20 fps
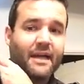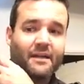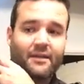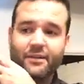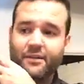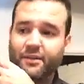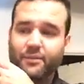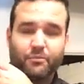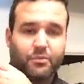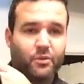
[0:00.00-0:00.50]
and then
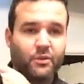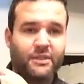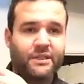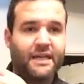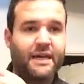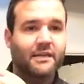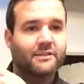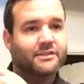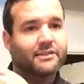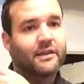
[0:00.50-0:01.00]
you can pull it
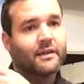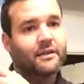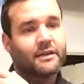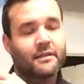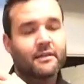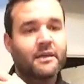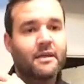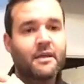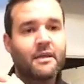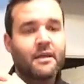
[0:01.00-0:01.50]
down, tug it,
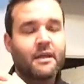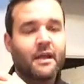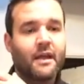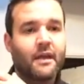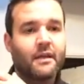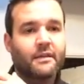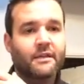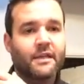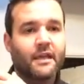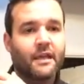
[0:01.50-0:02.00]

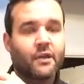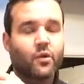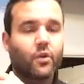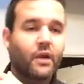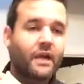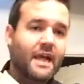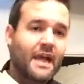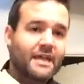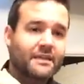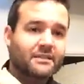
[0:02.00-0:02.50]
and get
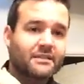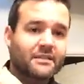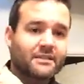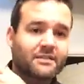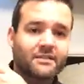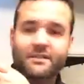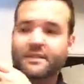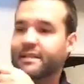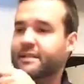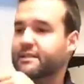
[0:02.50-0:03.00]
quick access
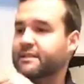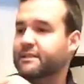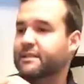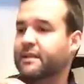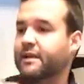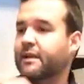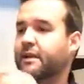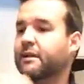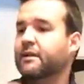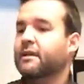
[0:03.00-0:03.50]
to things in
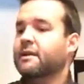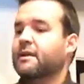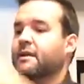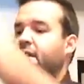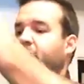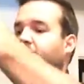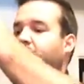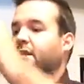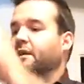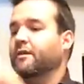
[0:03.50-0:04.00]
there.
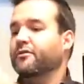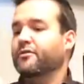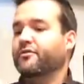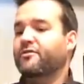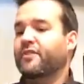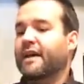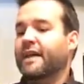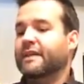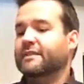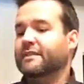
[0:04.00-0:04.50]
I love the
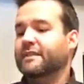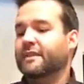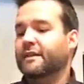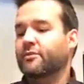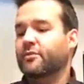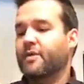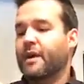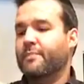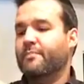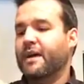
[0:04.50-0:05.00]
fact that
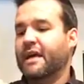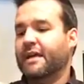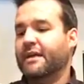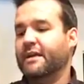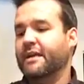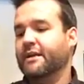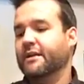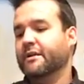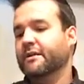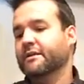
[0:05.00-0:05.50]
right back
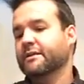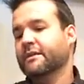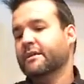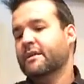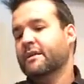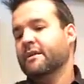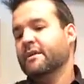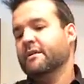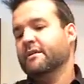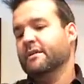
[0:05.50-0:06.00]
here,
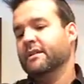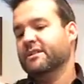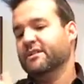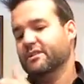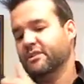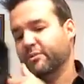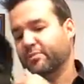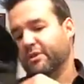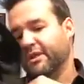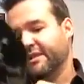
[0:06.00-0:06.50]
this is
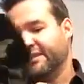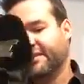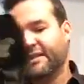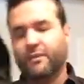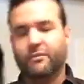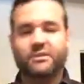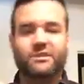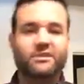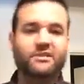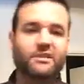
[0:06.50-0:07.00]
a place I
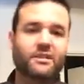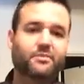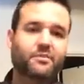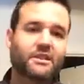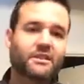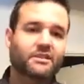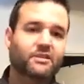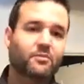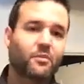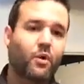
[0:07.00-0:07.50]
would slip like
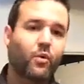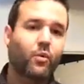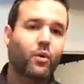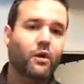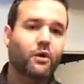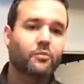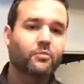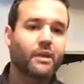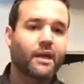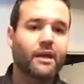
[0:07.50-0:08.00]
a small
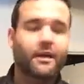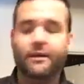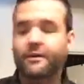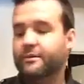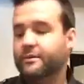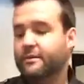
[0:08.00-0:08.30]
water bladder.